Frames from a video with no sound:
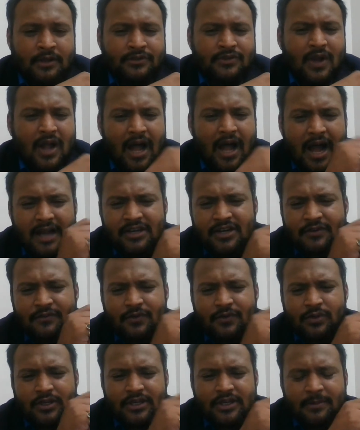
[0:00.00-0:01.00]
So Hart
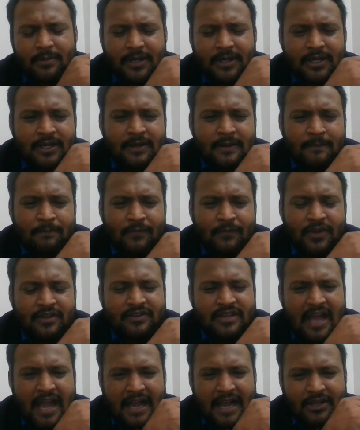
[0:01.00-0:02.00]
and fuller debate
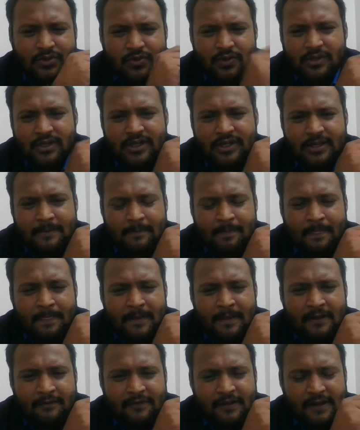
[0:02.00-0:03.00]
is actually,
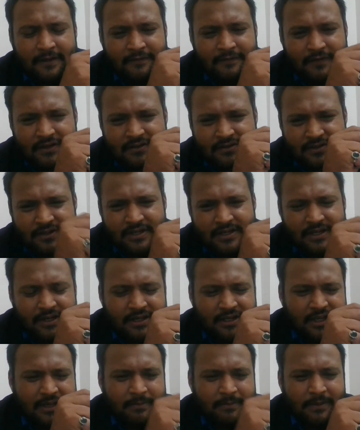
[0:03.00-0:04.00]
if we
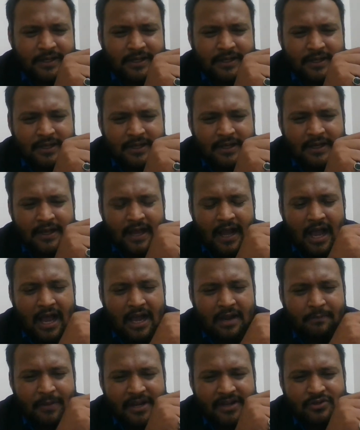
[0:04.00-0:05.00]
see deeply,
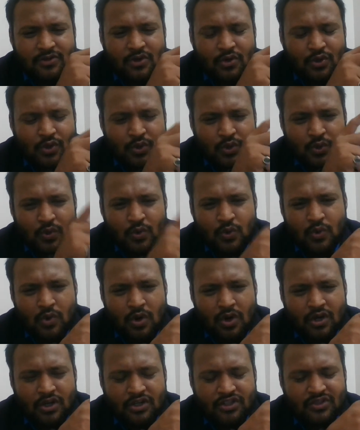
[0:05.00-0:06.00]
are based on
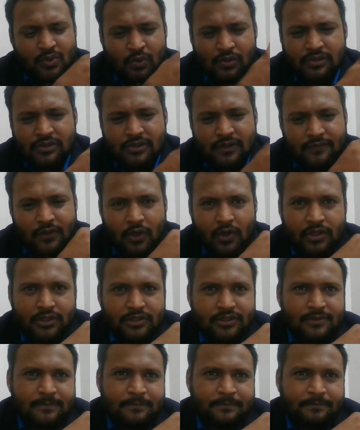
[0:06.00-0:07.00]
two schools of
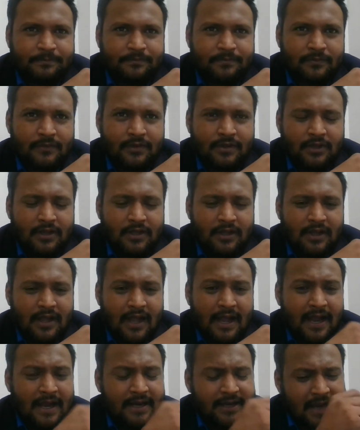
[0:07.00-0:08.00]
thoughts.
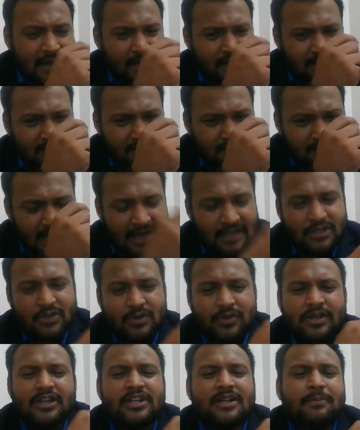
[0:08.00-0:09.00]
And it is
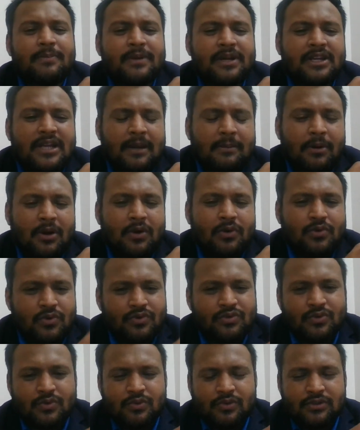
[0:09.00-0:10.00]
actually a debate about
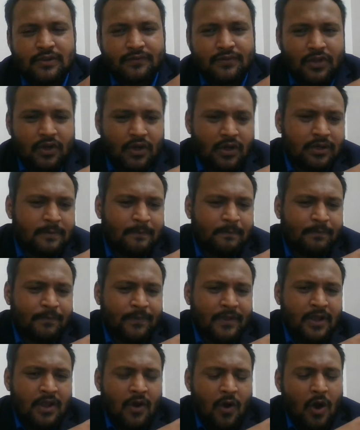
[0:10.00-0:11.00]
two schools of thought.
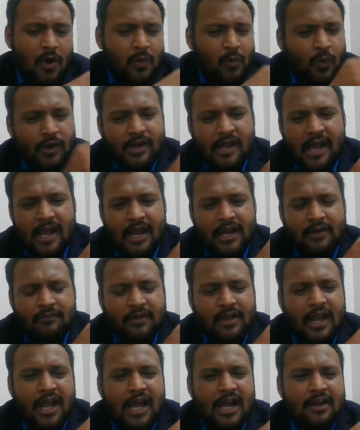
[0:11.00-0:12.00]
On one
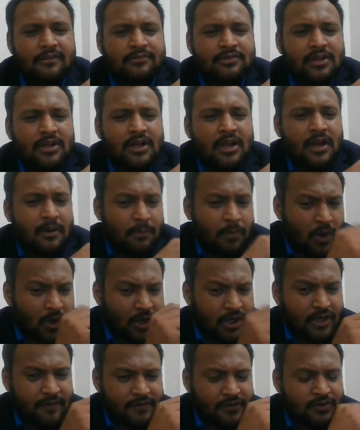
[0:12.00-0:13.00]
hand, we have
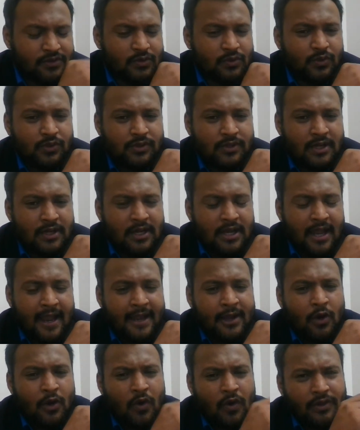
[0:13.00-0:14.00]
positive school
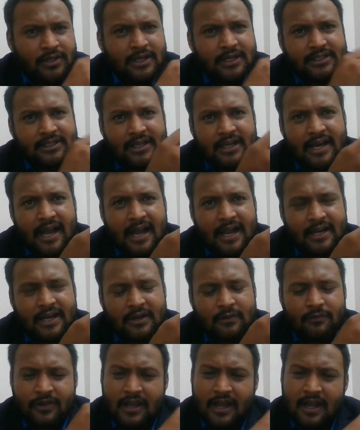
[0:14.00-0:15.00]
and on the other
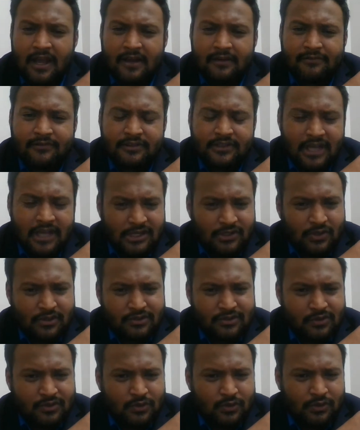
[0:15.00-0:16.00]
hand we have
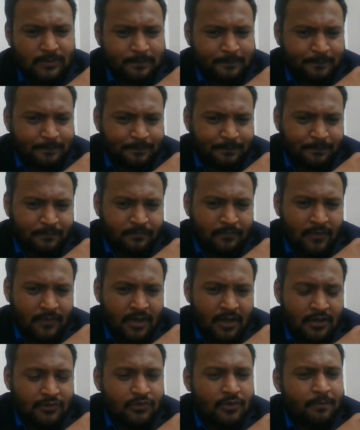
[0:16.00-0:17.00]
natural school
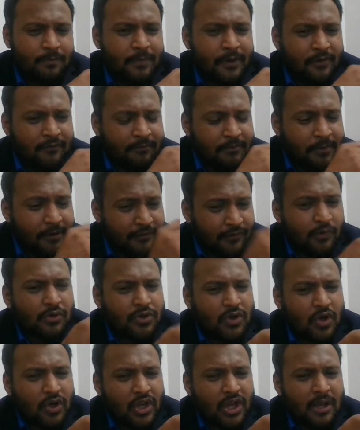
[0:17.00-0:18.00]
so be
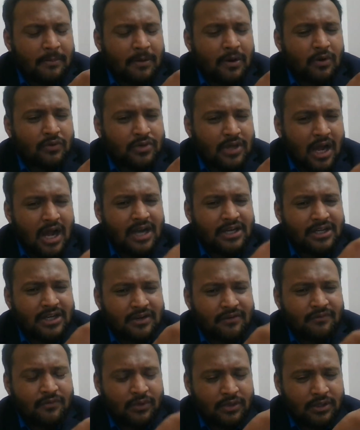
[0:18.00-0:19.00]
before talking about Hart
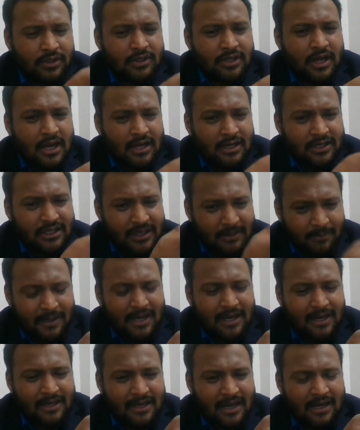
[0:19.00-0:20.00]
and fuller uh,
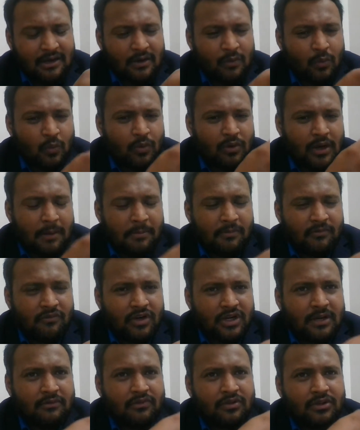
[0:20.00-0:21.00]
debate and uh,
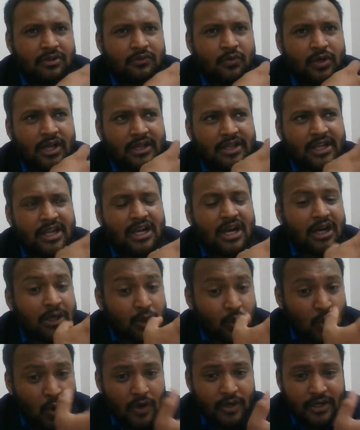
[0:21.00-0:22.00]
what, what are the
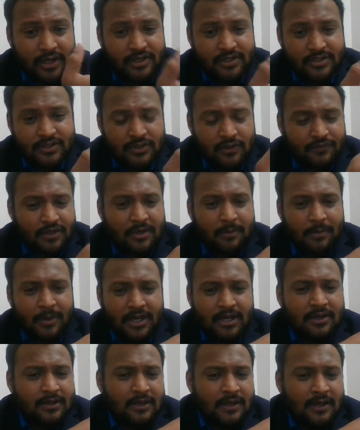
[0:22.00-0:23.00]
con contents of the
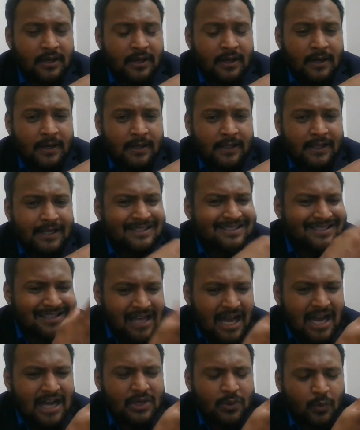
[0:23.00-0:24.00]
debate let's
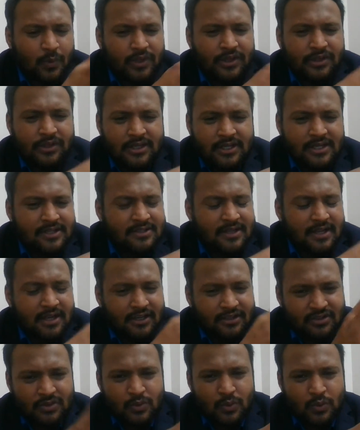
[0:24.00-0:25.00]
start with these
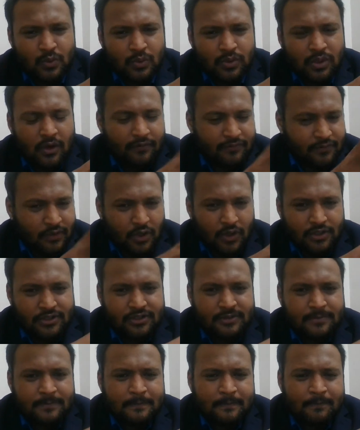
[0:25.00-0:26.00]
school of
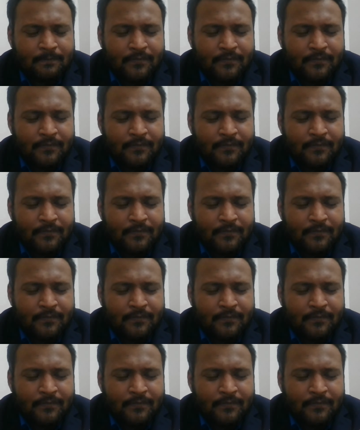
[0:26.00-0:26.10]
thoughts